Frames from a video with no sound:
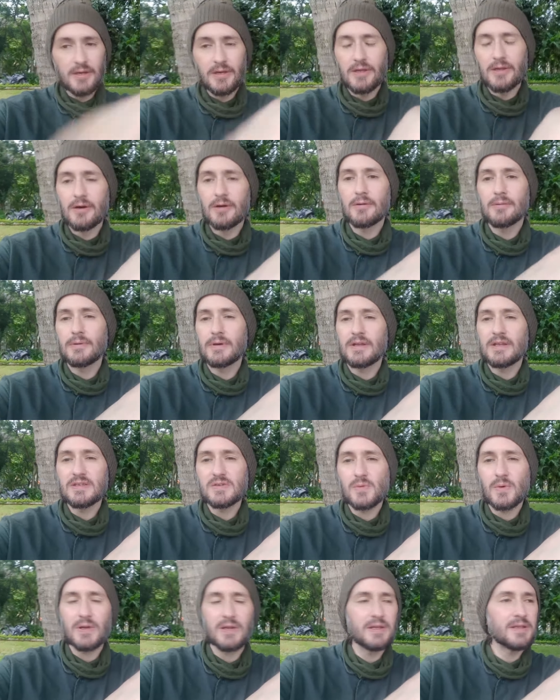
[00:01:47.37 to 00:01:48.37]
You know, it
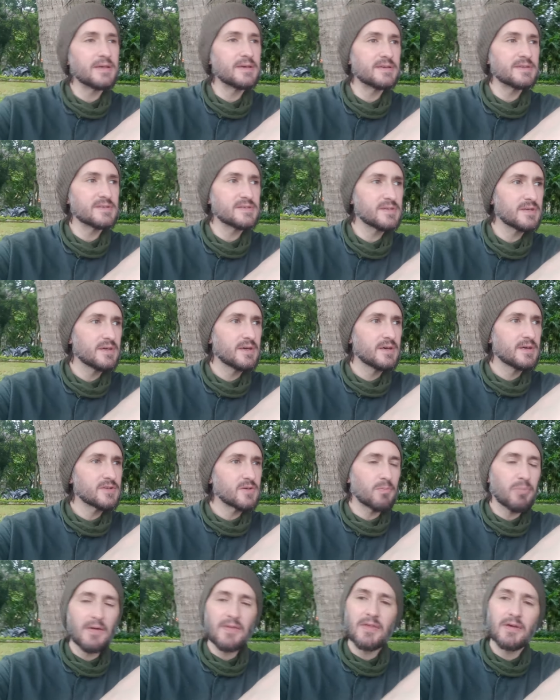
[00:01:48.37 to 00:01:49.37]
is what it is.
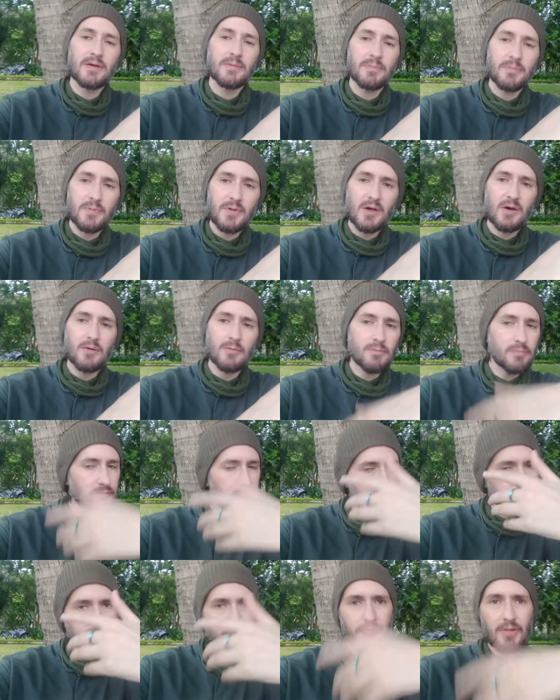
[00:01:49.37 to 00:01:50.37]
So play that, you know,
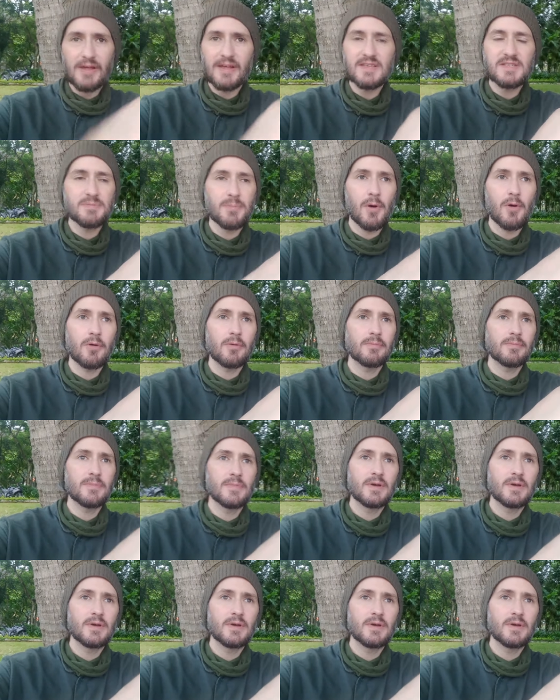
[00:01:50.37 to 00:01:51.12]
play it smart.